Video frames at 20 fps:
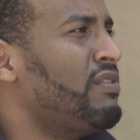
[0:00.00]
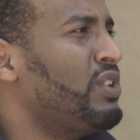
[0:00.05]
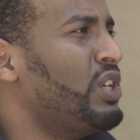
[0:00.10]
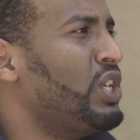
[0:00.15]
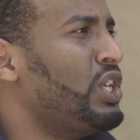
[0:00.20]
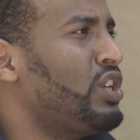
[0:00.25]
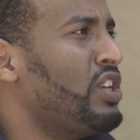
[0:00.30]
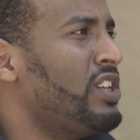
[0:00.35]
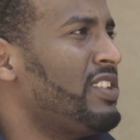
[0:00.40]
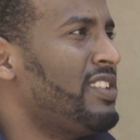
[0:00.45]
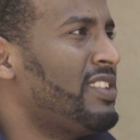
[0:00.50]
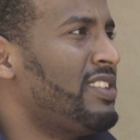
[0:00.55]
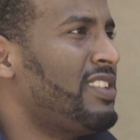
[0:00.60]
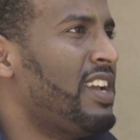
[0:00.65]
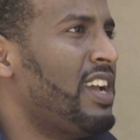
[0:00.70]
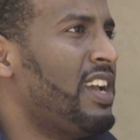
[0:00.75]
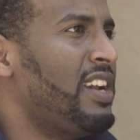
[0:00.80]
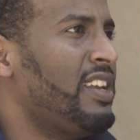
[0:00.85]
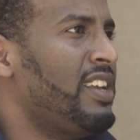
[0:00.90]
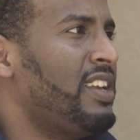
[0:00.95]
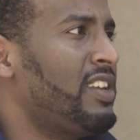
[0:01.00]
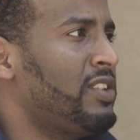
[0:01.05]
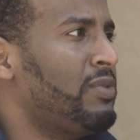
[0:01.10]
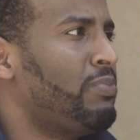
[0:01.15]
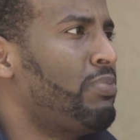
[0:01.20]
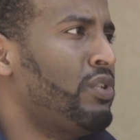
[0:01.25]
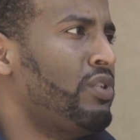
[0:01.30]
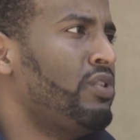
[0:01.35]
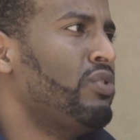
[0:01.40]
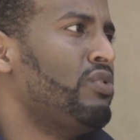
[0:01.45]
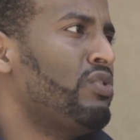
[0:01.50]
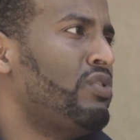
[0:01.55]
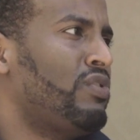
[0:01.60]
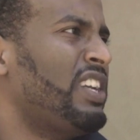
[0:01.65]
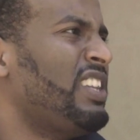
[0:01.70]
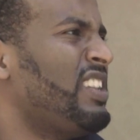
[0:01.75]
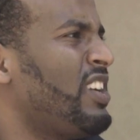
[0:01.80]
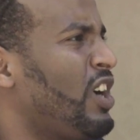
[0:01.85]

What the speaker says: of Eritrean society has produced, right?